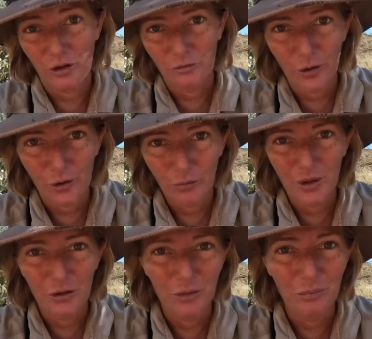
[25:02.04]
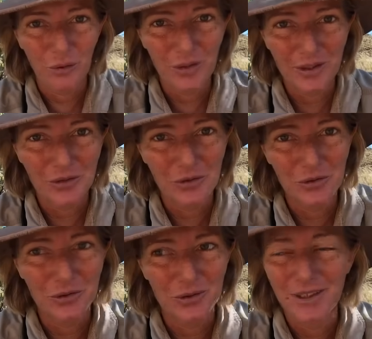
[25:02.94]
of course we're going to put
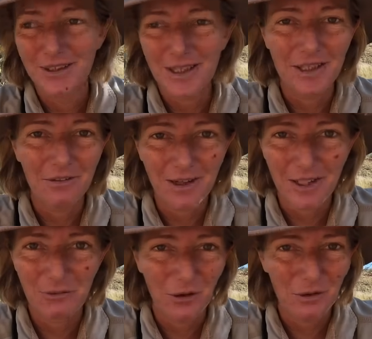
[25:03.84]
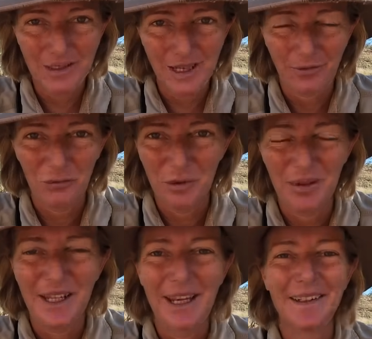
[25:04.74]
into getting ready for our next trip
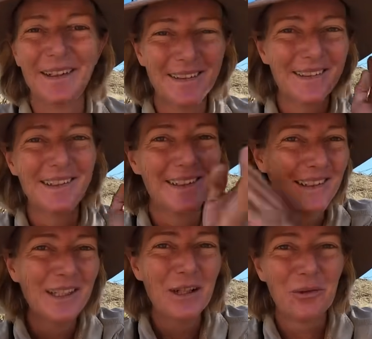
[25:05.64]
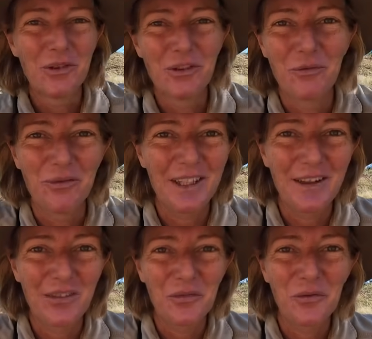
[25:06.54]
again, which hopefully
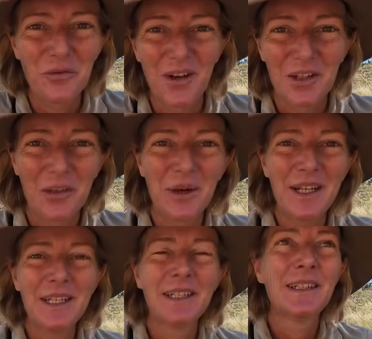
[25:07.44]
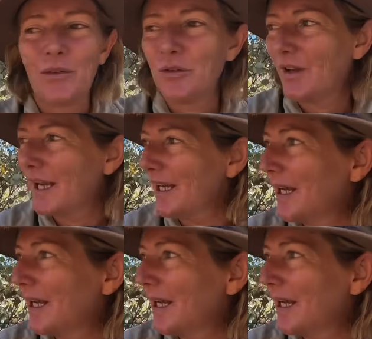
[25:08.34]
isn't too far away. So today